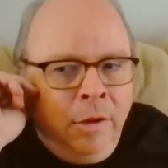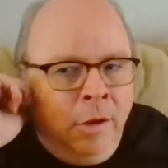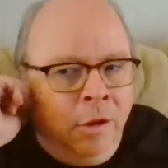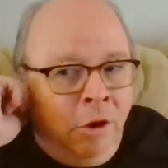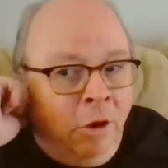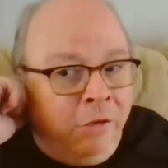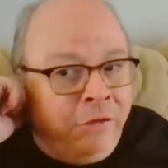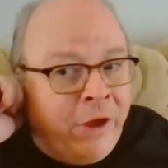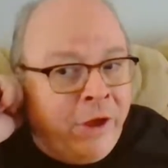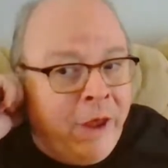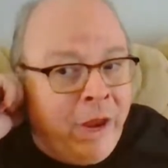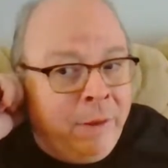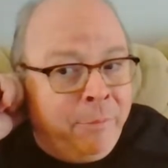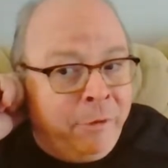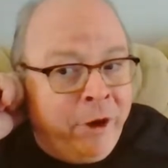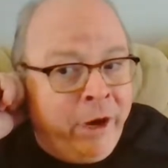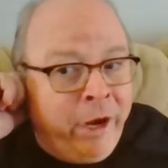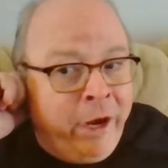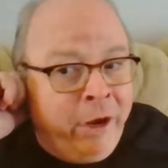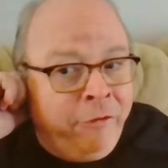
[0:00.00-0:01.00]
Well, it's a
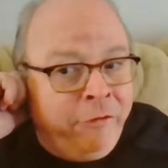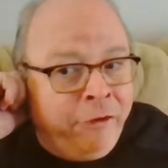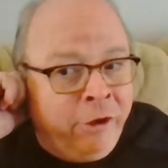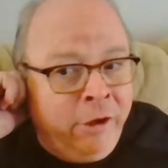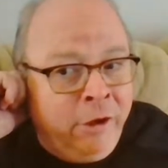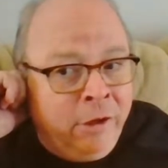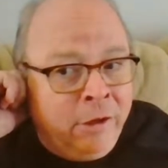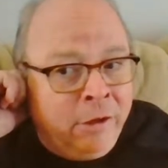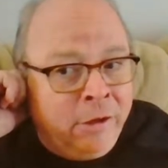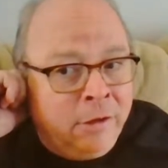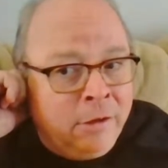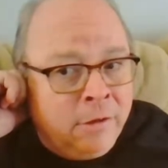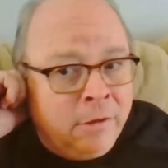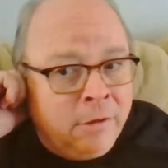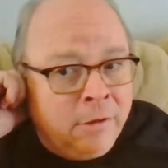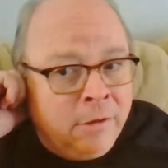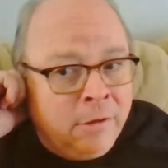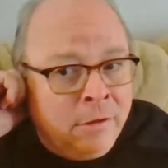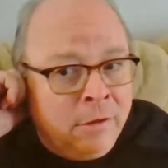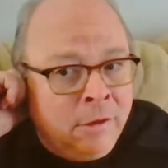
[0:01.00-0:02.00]
hybrid angel.
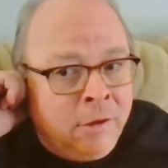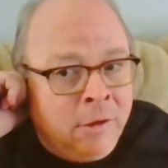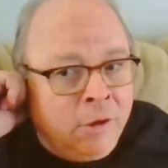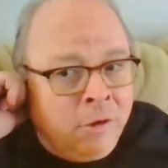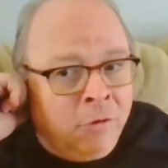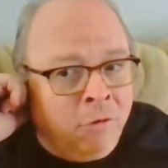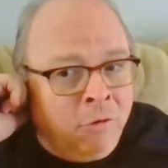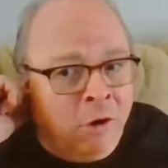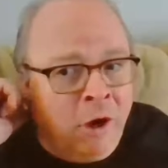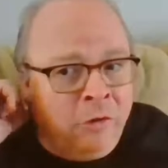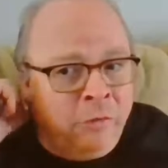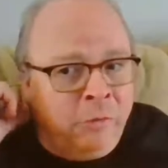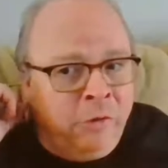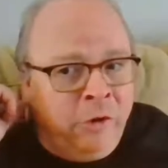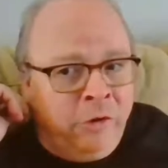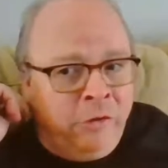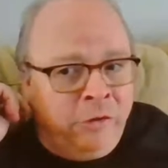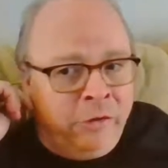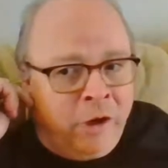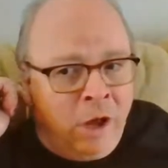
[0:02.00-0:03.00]
Cross
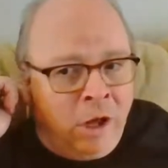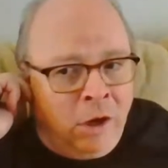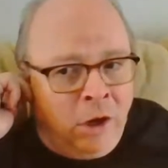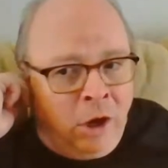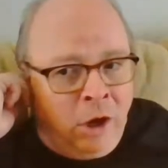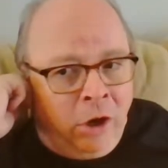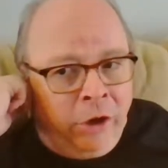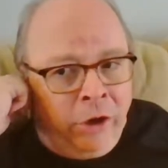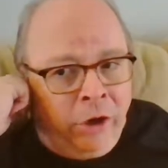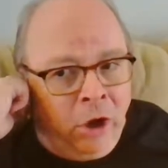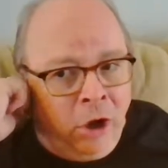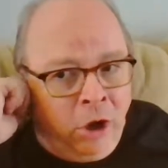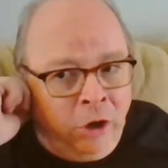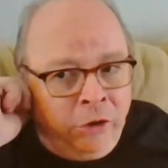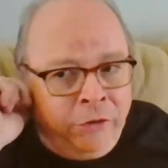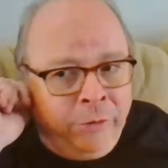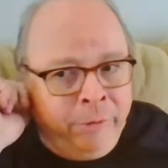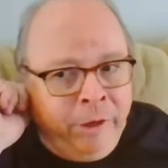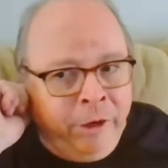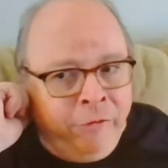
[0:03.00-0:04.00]
between a scholar and
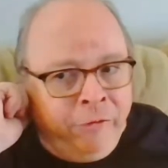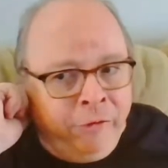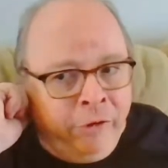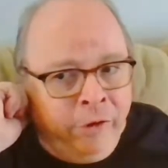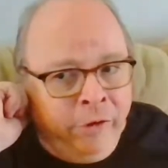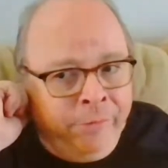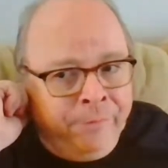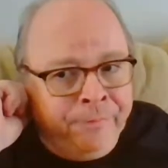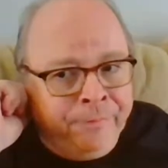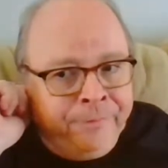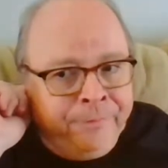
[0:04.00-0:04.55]
Alton angel.